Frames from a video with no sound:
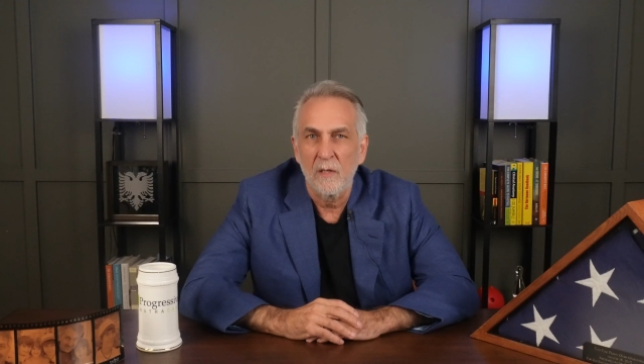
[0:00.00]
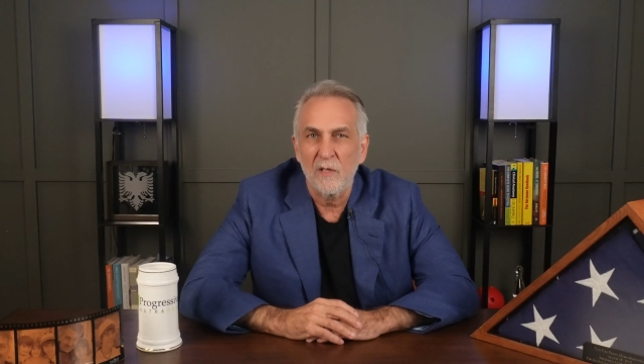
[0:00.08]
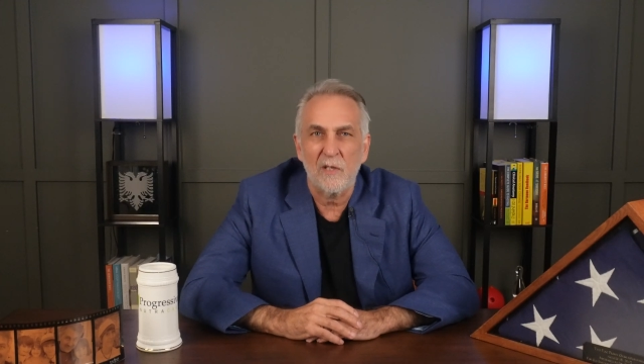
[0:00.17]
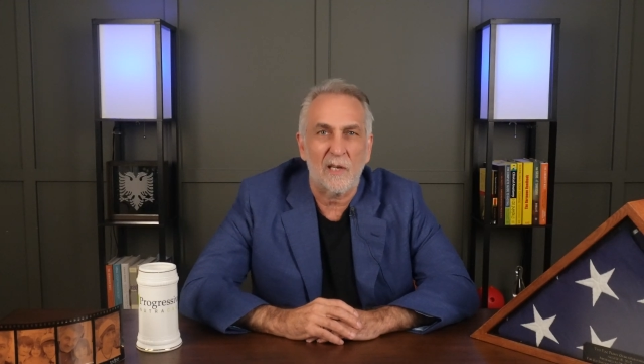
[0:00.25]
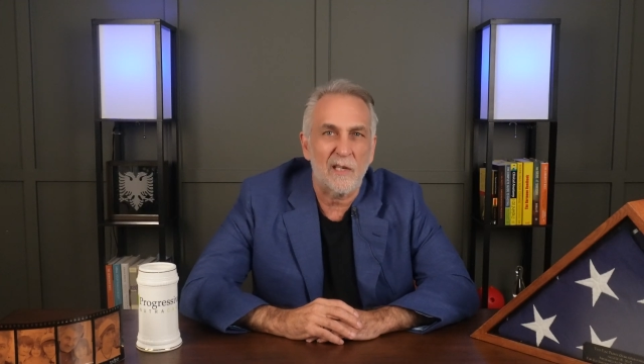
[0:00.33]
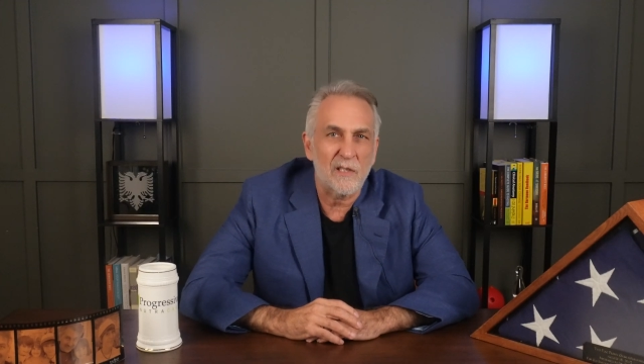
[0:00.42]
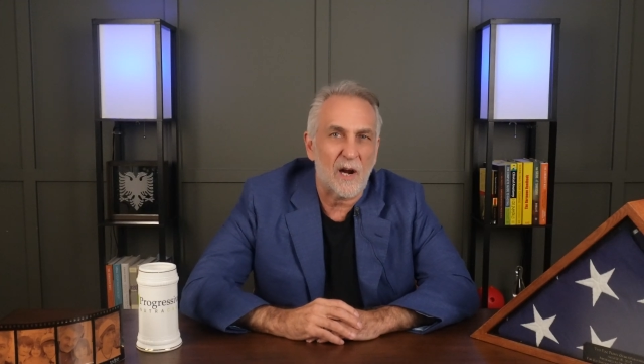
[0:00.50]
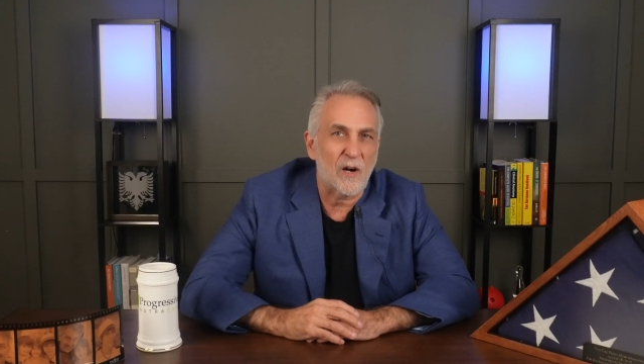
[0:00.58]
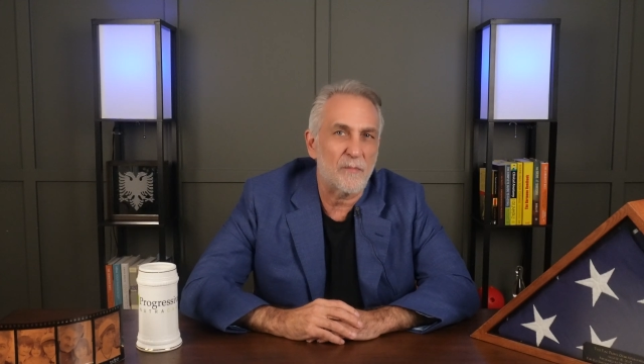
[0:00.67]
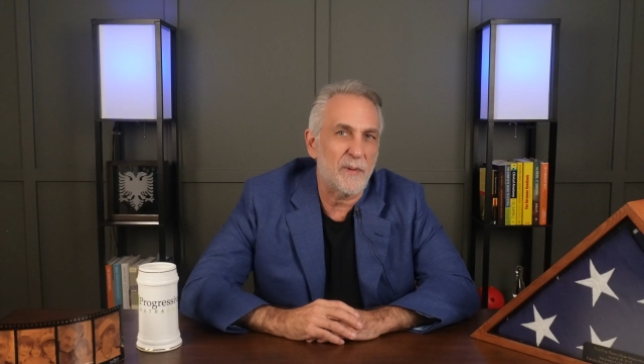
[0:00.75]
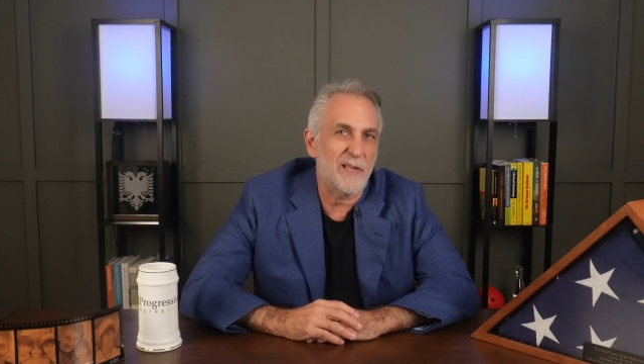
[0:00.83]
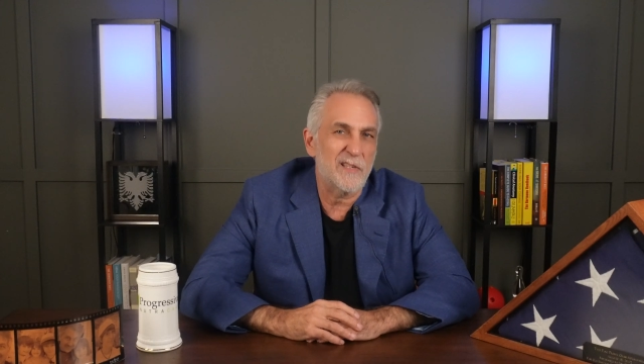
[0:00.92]
sick and
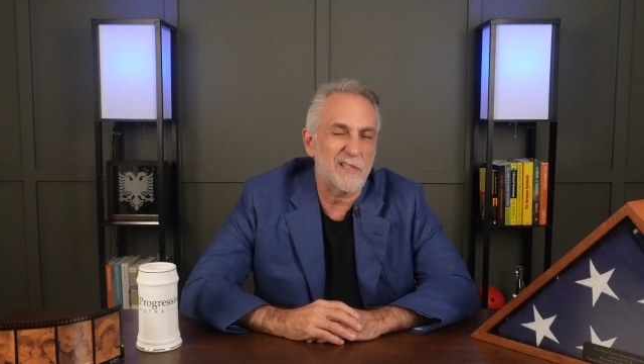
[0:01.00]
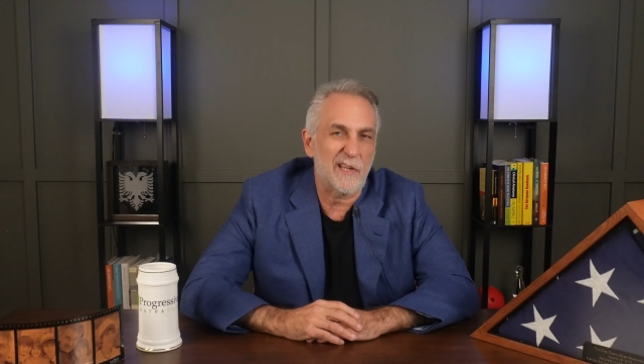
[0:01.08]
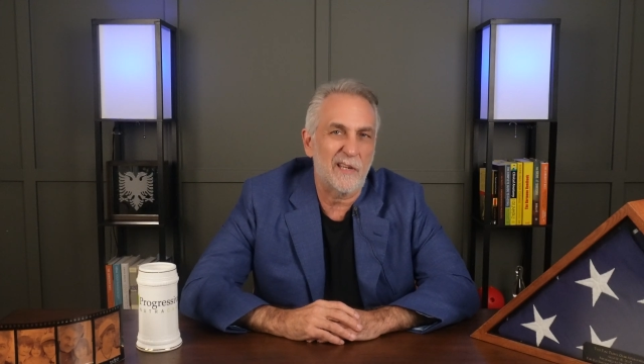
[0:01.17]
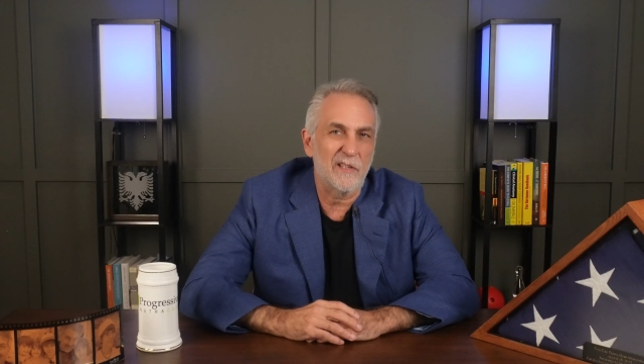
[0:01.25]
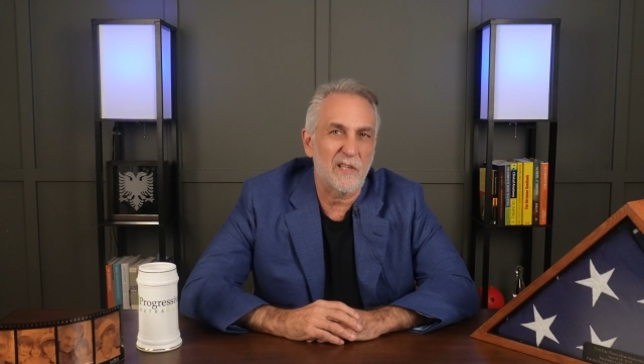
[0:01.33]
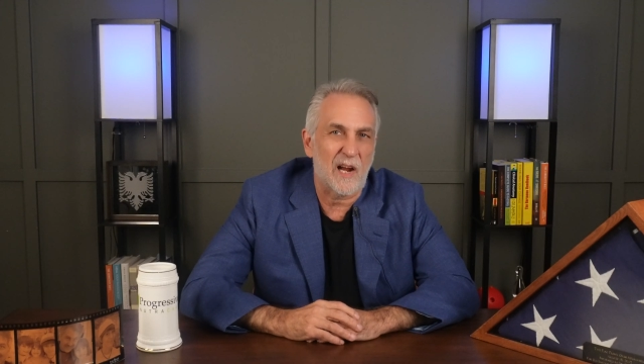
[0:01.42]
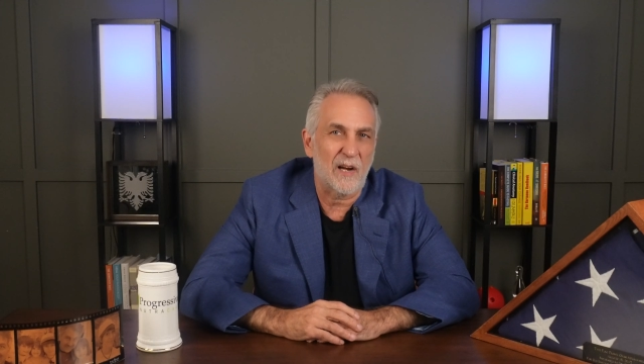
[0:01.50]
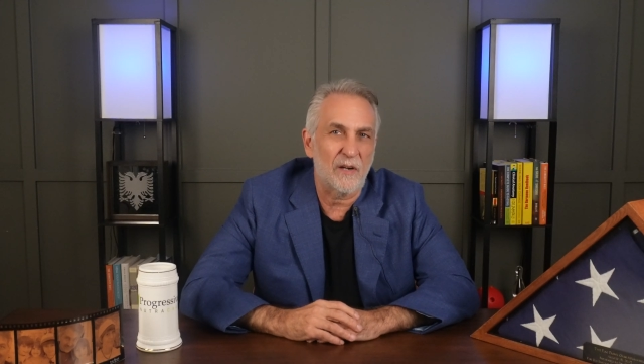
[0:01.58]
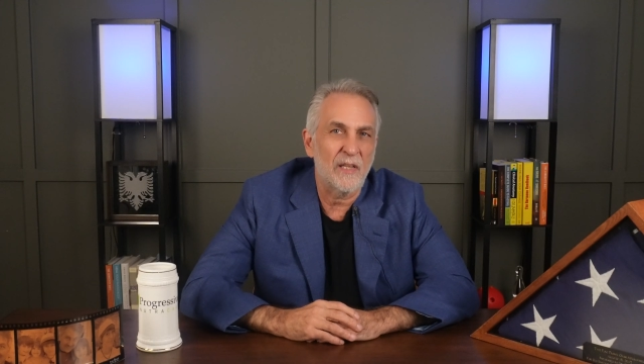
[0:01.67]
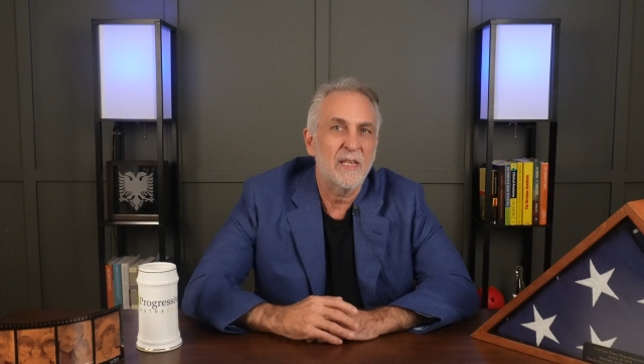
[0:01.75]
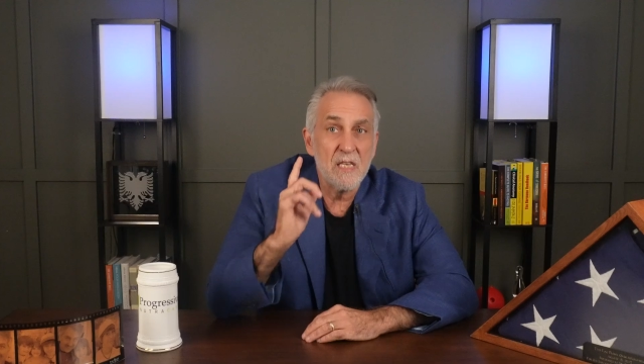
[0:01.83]
tired of being sick and tired,